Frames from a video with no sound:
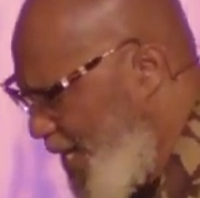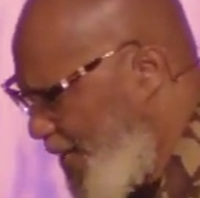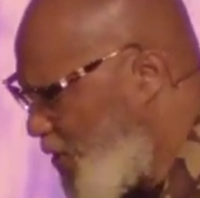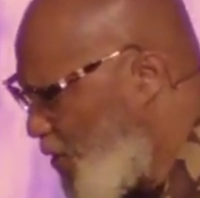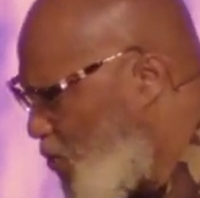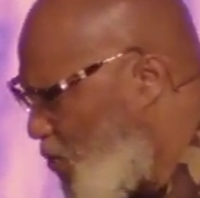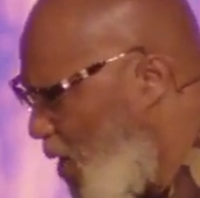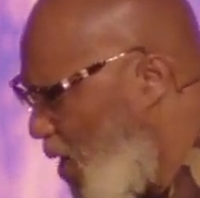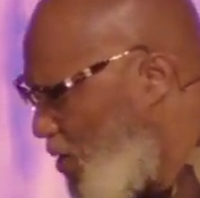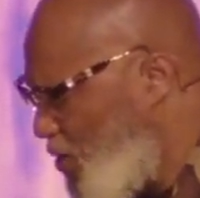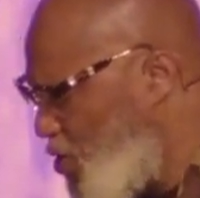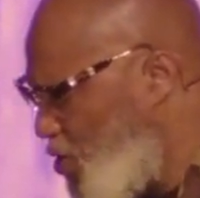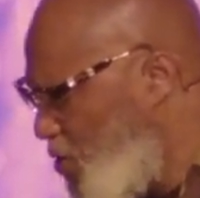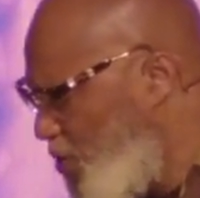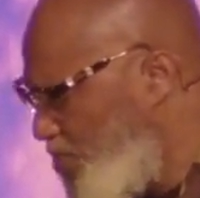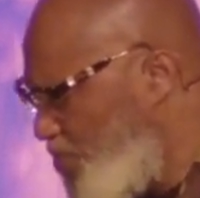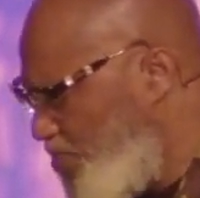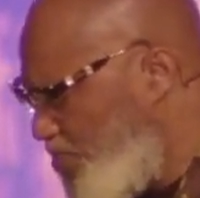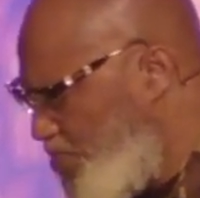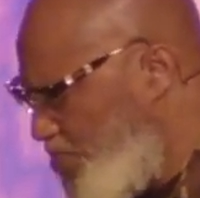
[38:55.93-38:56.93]
At the cross,
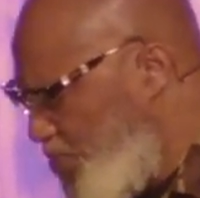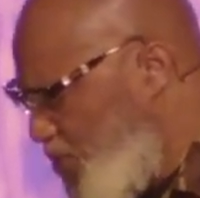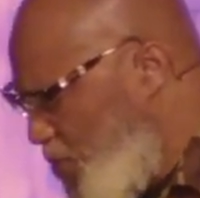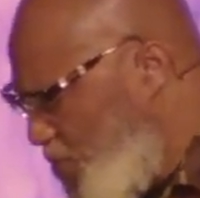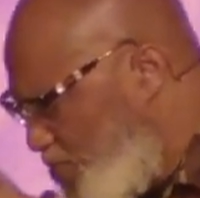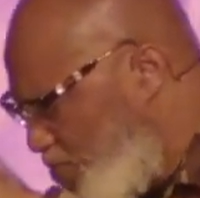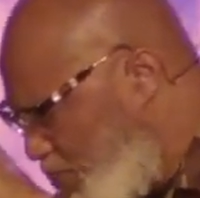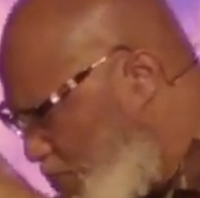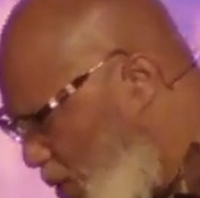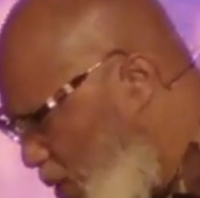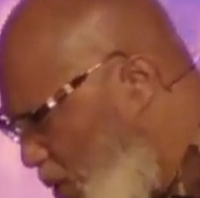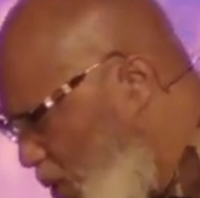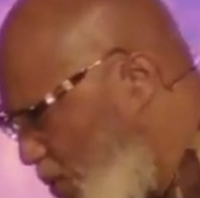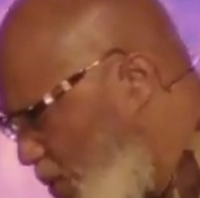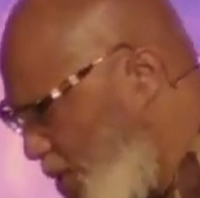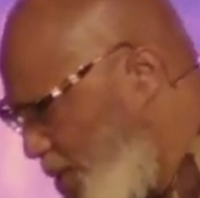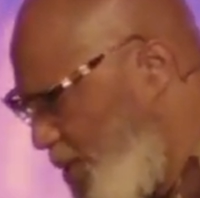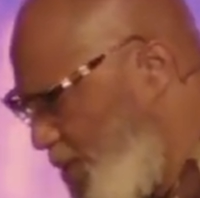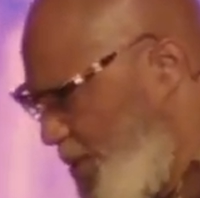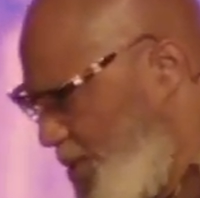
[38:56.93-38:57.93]
you, you
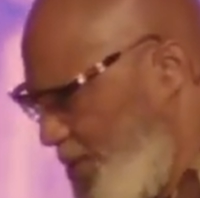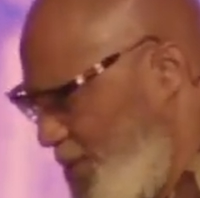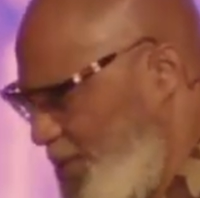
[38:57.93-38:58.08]
broke